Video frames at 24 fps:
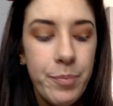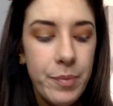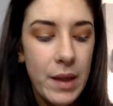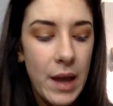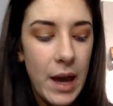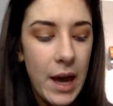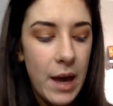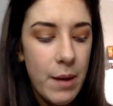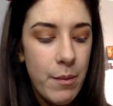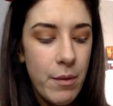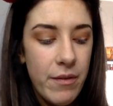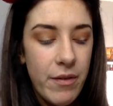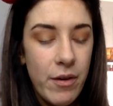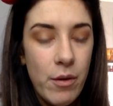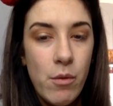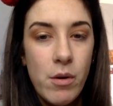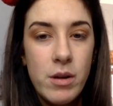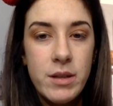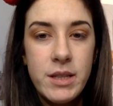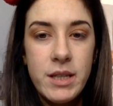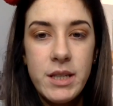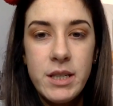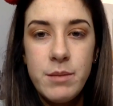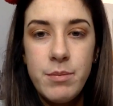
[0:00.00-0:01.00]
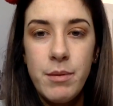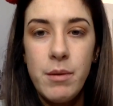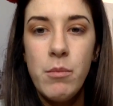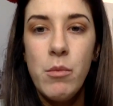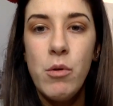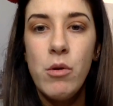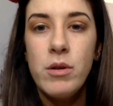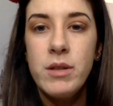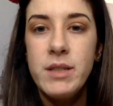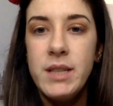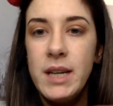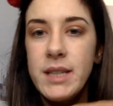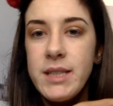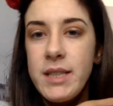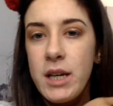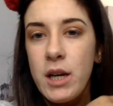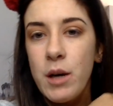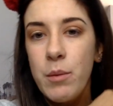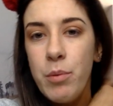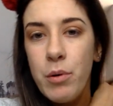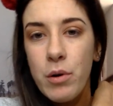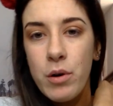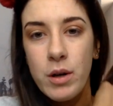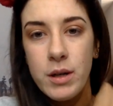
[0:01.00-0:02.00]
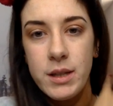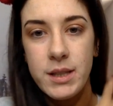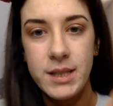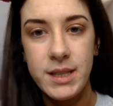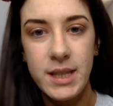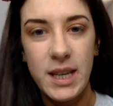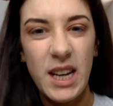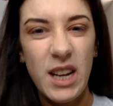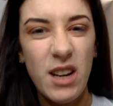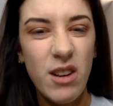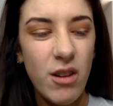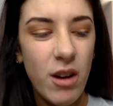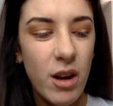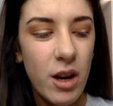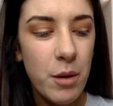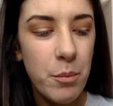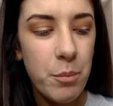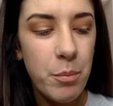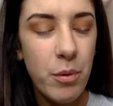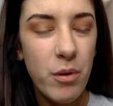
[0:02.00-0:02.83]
If I wanted it to be more intense, I could put concealer on it,